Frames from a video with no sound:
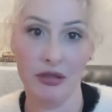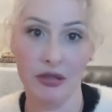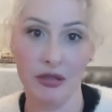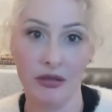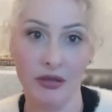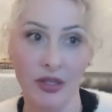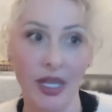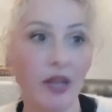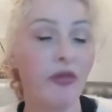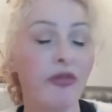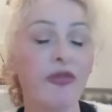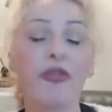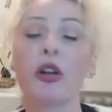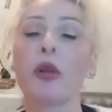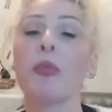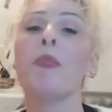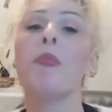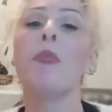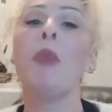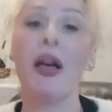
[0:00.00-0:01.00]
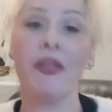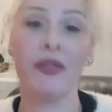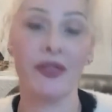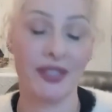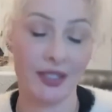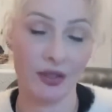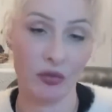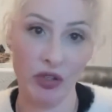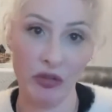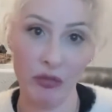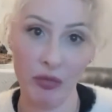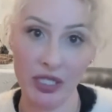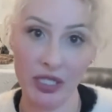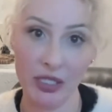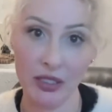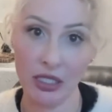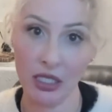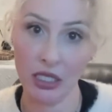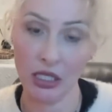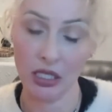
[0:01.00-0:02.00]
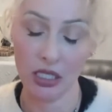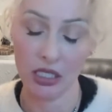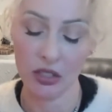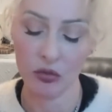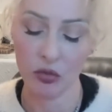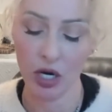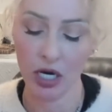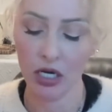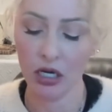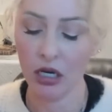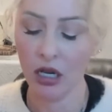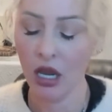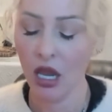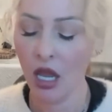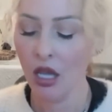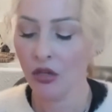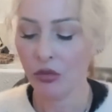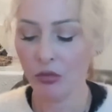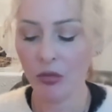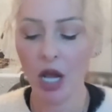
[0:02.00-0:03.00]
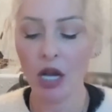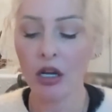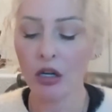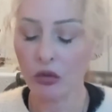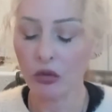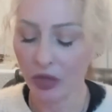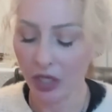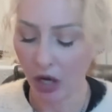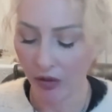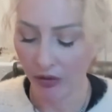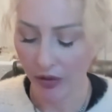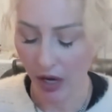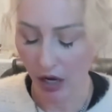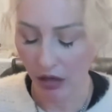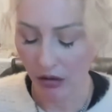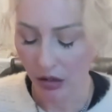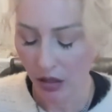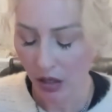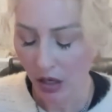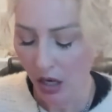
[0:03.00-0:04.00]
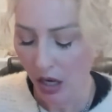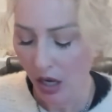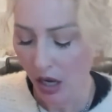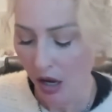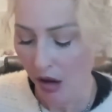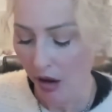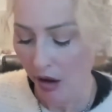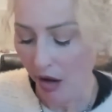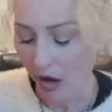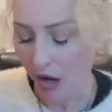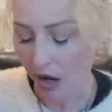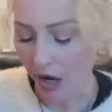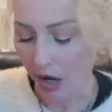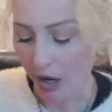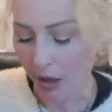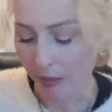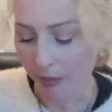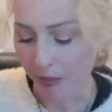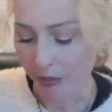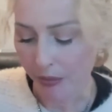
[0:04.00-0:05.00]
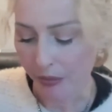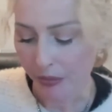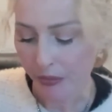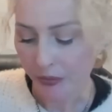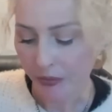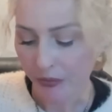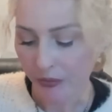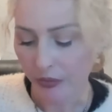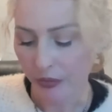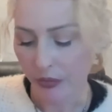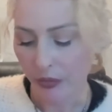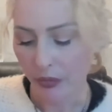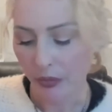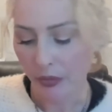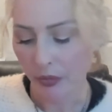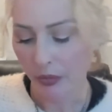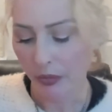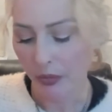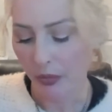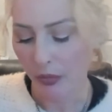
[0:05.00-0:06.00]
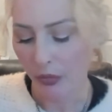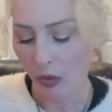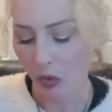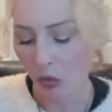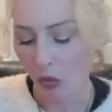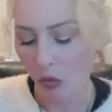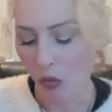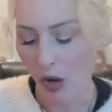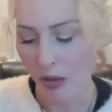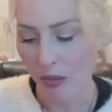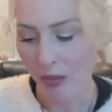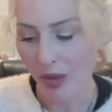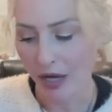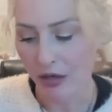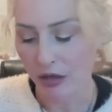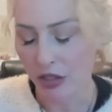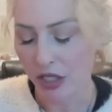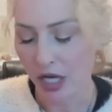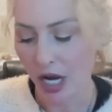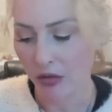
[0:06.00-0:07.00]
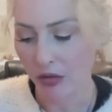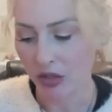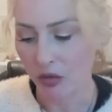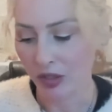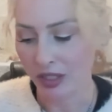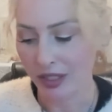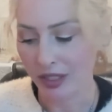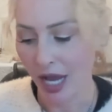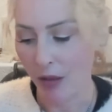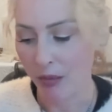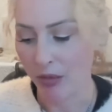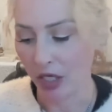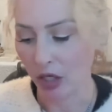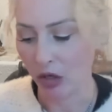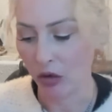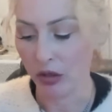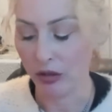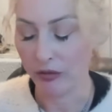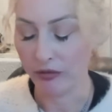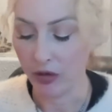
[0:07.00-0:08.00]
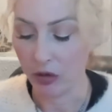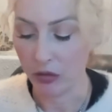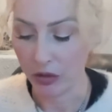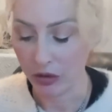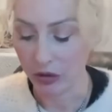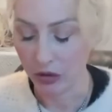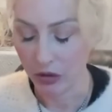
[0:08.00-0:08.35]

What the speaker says: Like for months, we've been seeing this, right? So I'm not going to read on that. What matters now is what's happening going forward.